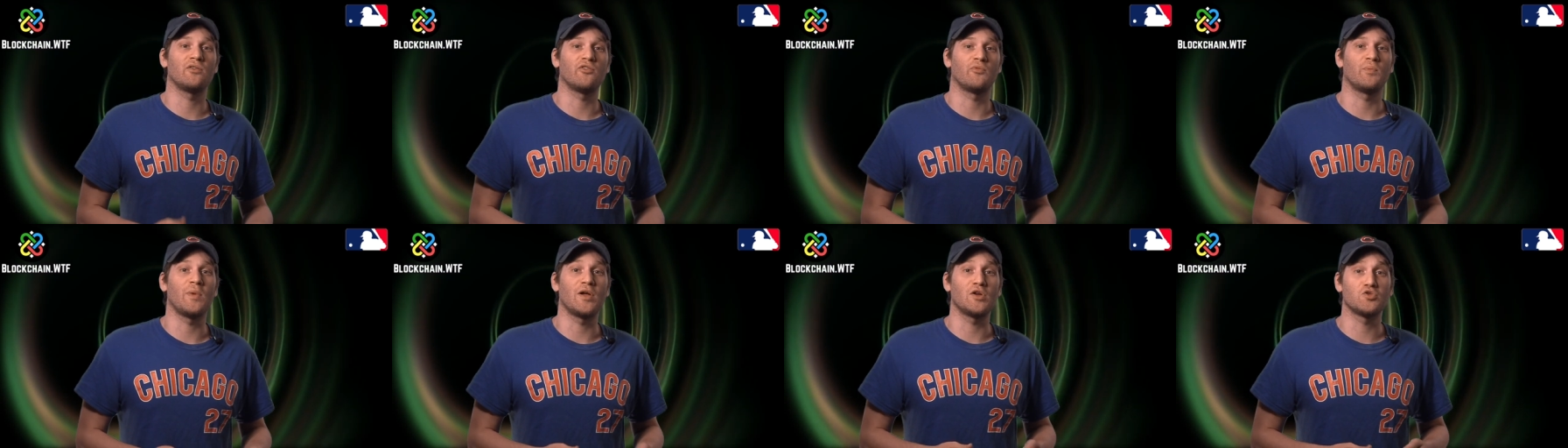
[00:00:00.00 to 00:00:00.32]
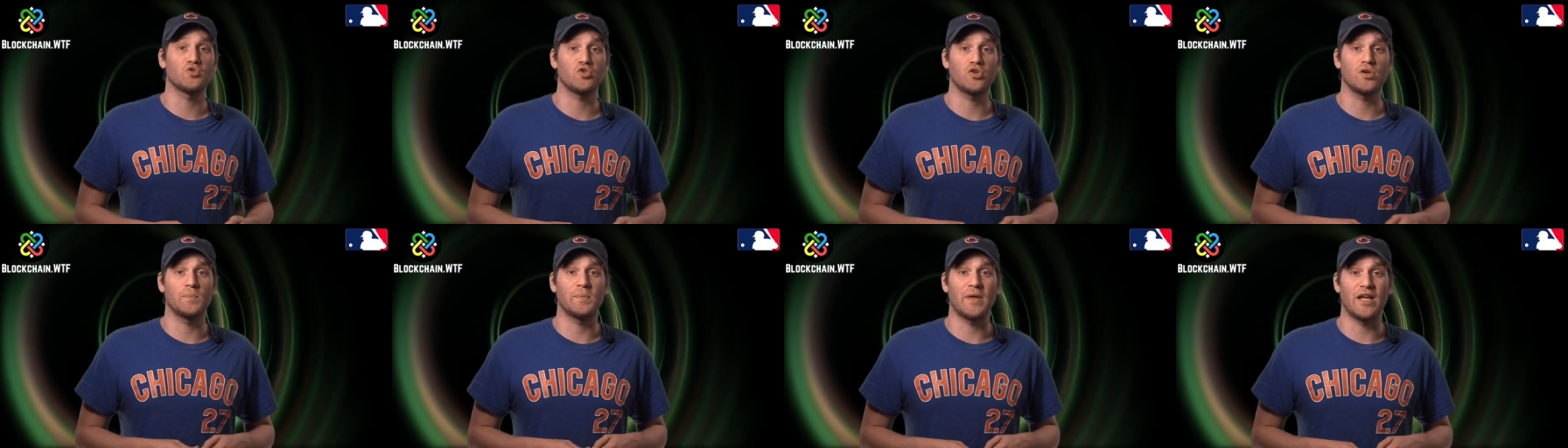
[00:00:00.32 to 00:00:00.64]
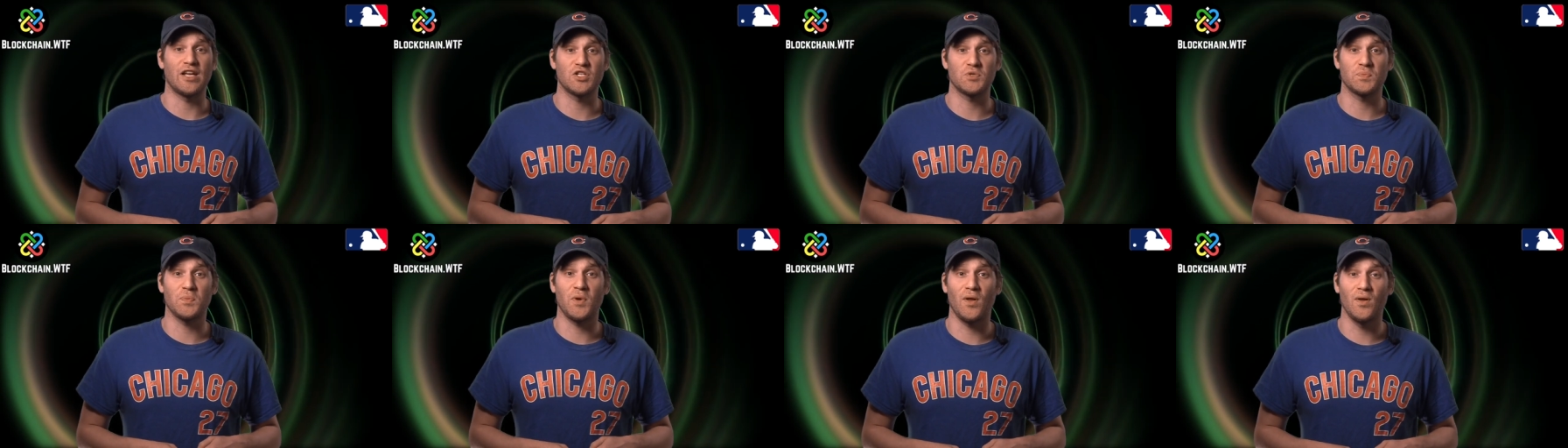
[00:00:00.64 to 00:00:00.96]
of Major League
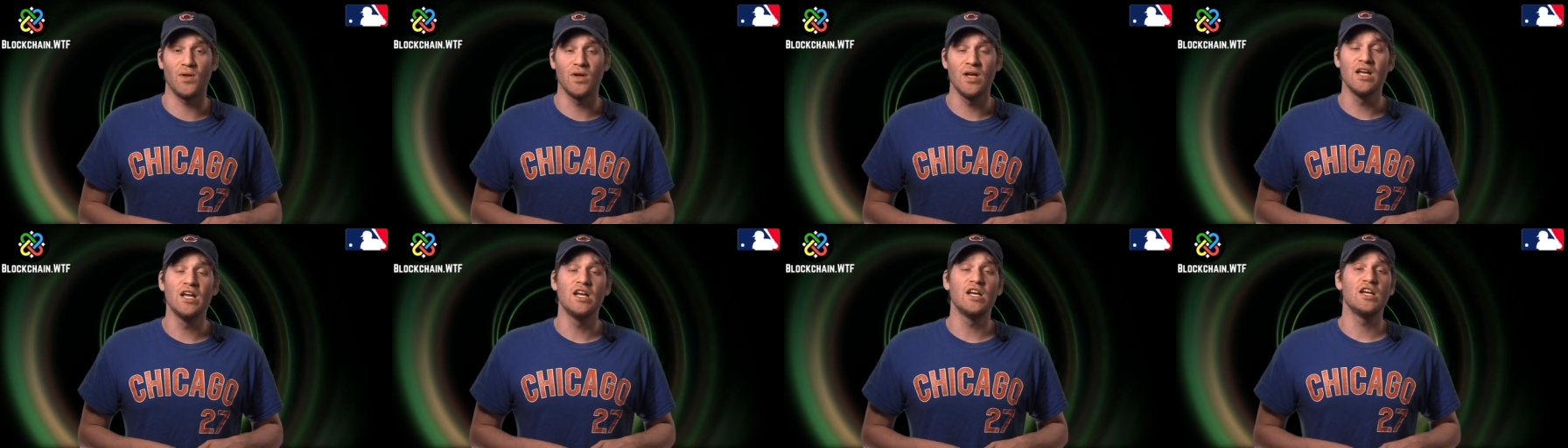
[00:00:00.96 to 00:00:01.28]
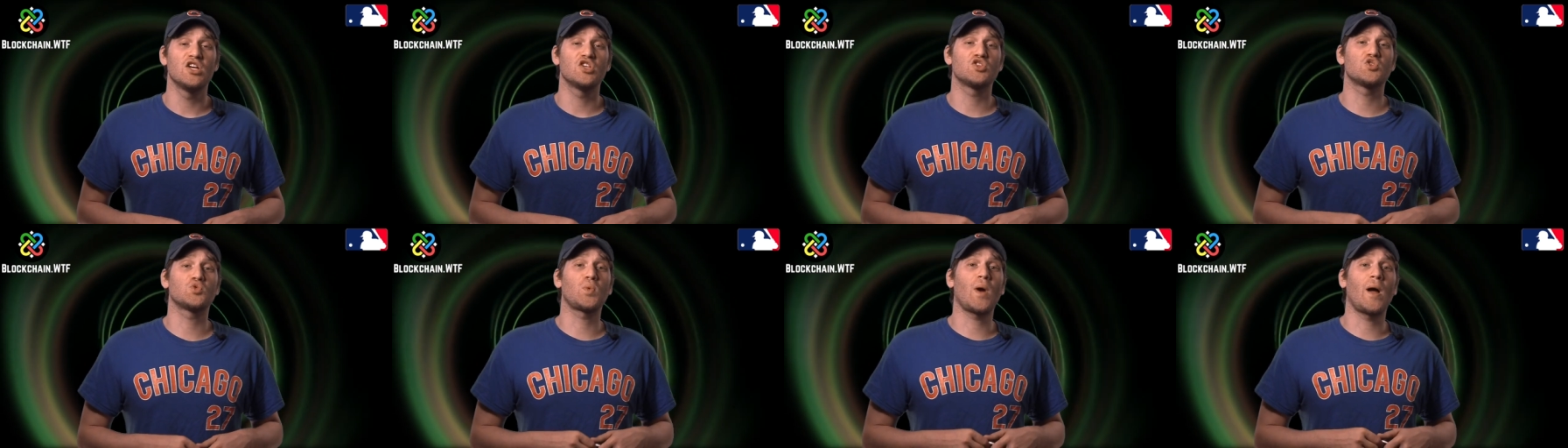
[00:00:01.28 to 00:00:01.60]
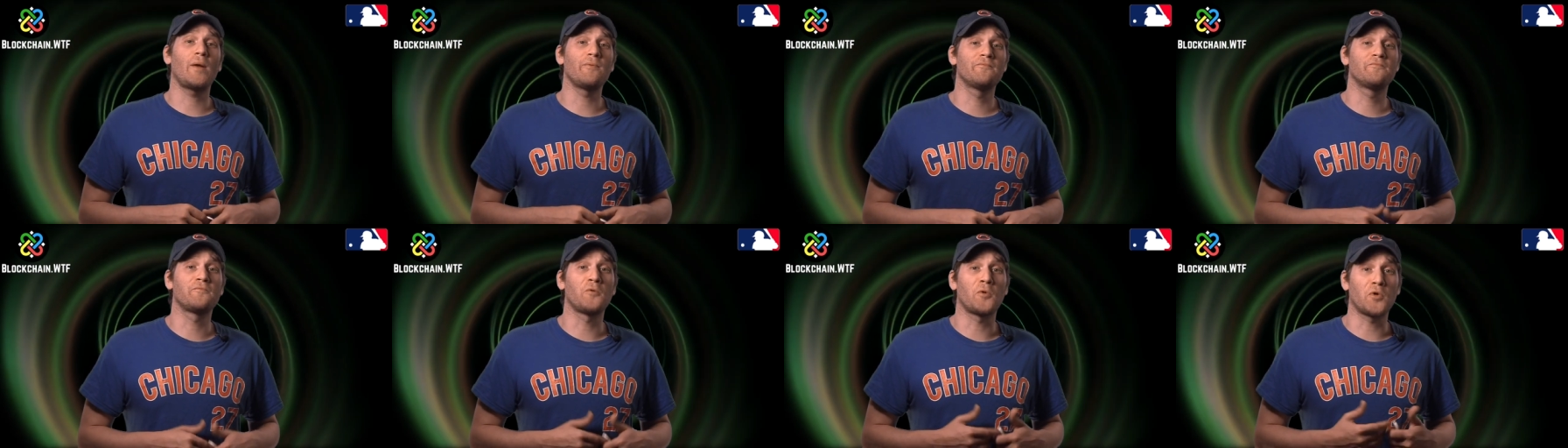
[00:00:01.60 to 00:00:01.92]
Baseball is
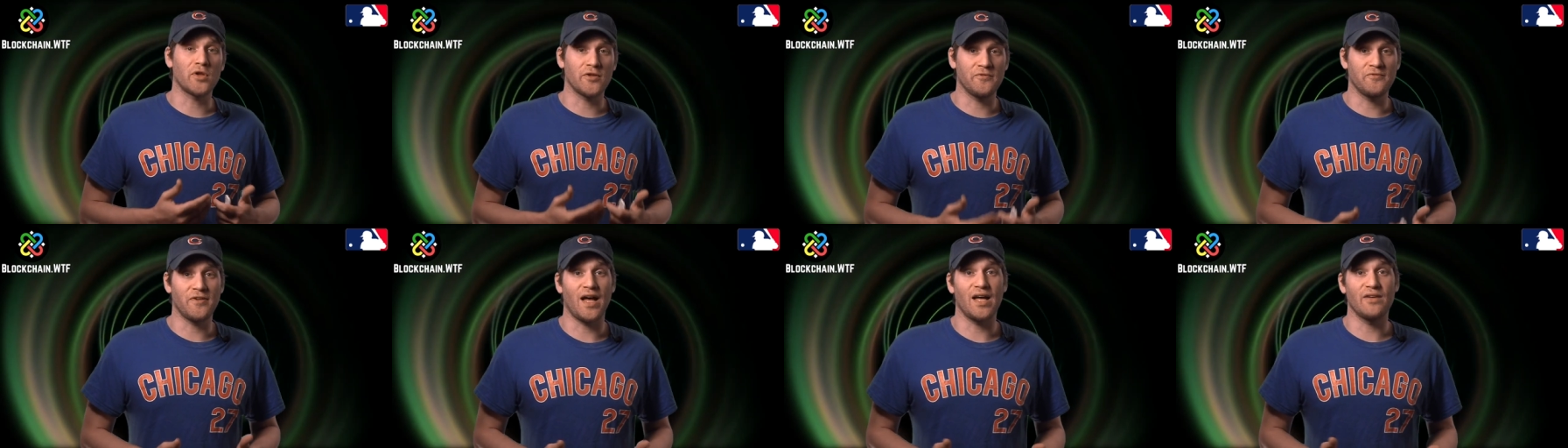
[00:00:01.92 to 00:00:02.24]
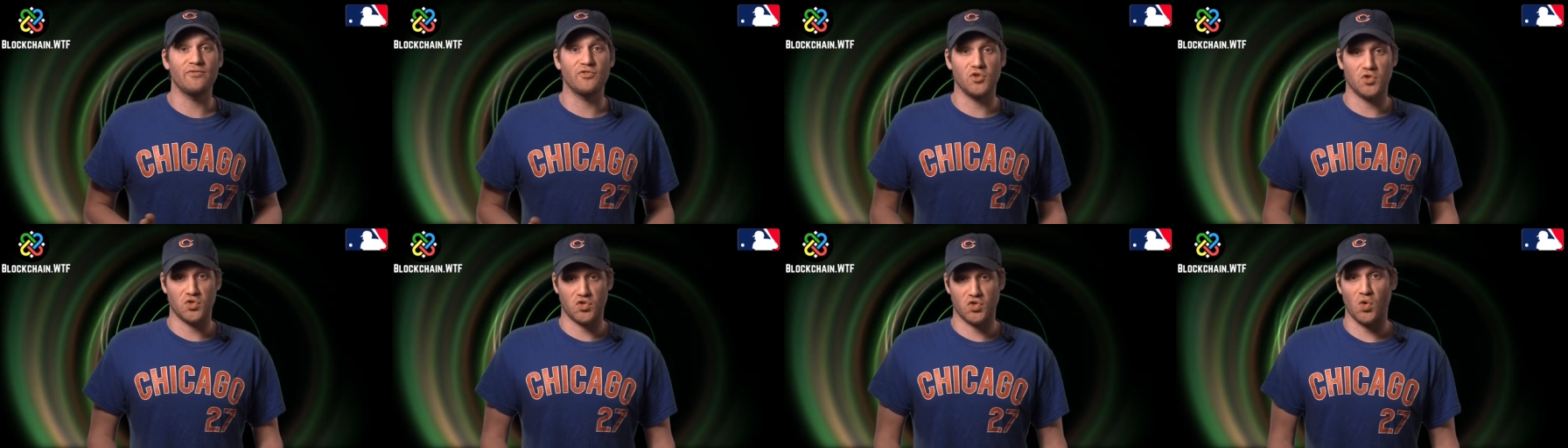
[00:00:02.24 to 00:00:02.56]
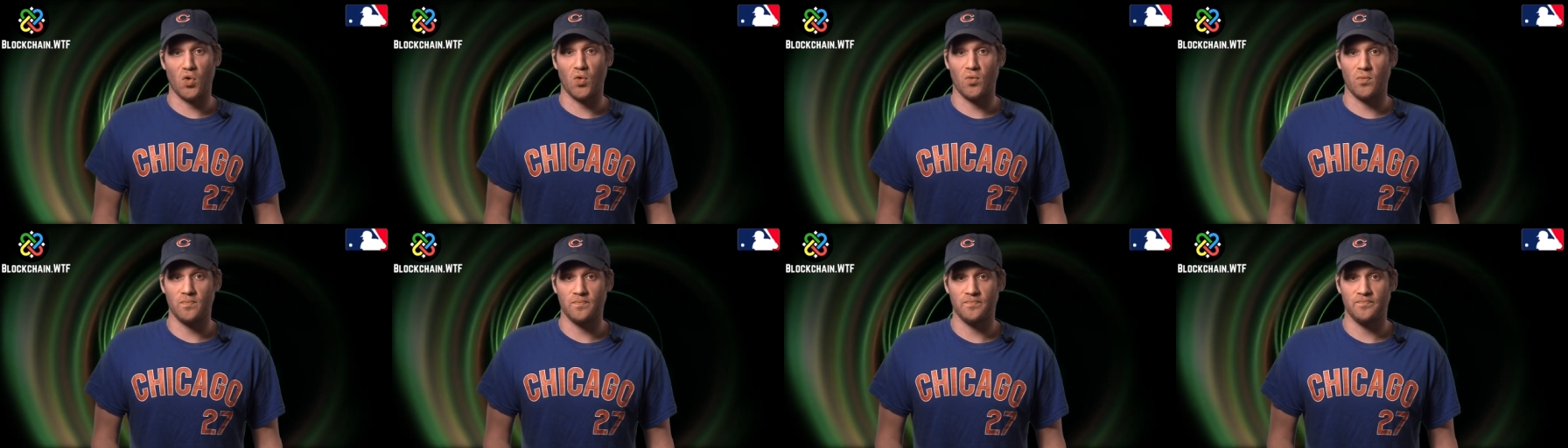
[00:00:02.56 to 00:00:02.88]
around 45 years
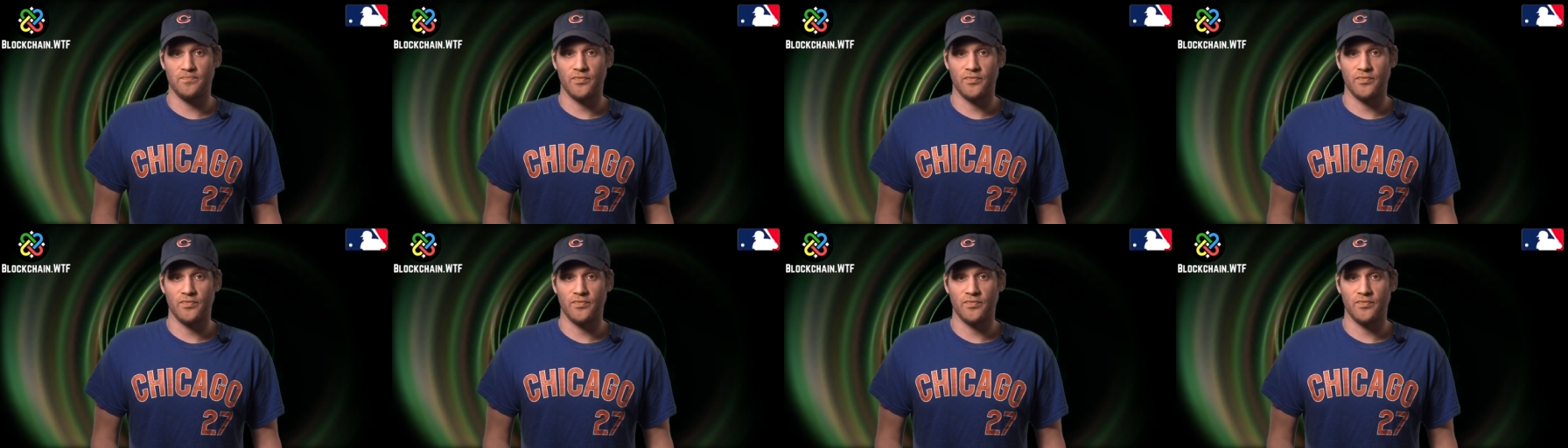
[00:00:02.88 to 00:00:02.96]
old,